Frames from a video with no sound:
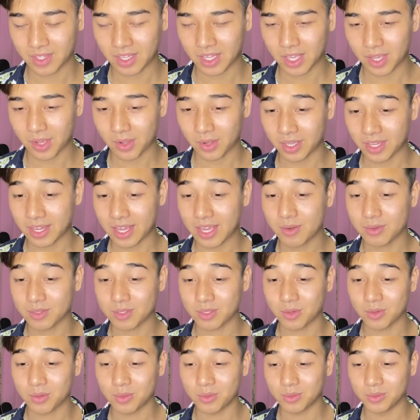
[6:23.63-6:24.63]
Okay, that
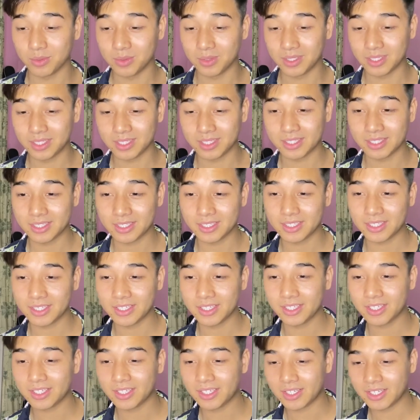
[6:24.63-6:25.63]
was cool.
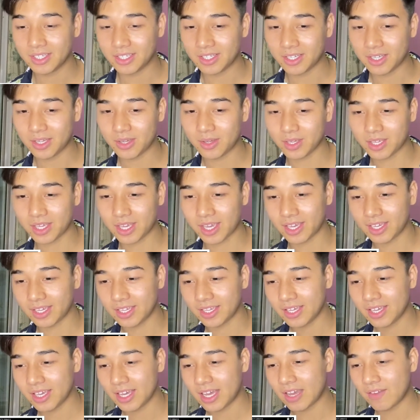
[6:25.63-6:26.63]
Okay,
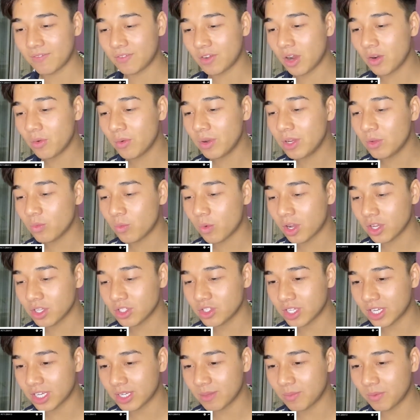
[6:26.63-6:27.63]
I've not really
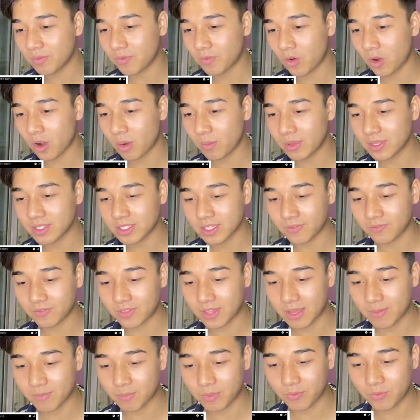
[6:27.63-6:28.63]
watched any performance of
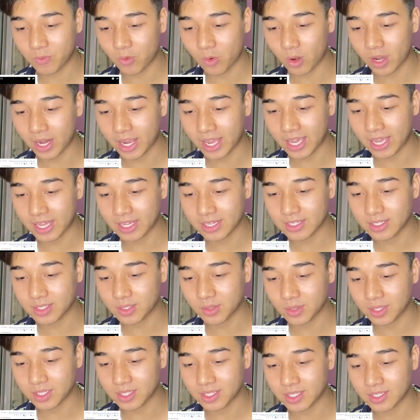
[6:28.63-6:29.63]
them beforehand,
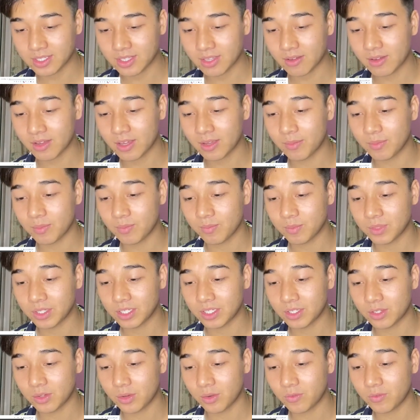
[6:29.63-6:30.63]
so this is
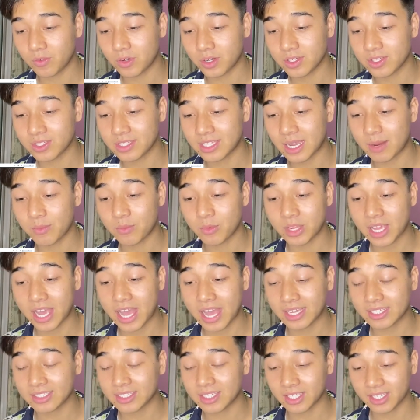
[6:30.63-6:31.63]
the first time
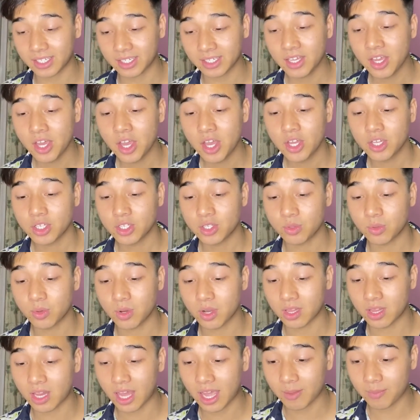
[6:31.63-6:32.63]
reacting to
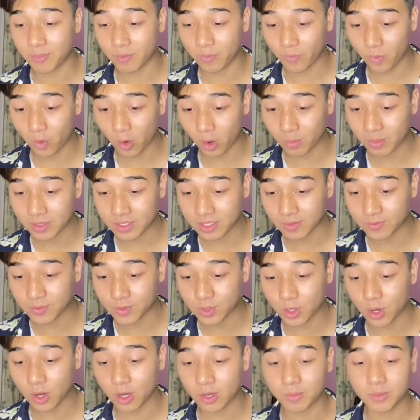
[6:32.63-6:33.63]
a live performance of
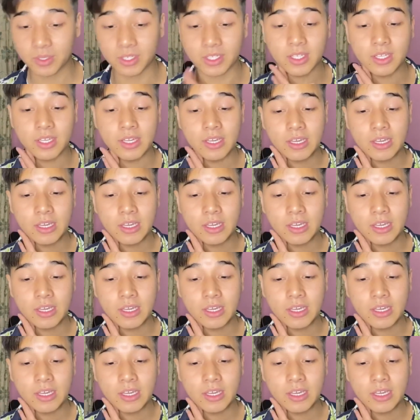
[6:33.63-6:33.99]
STARBE.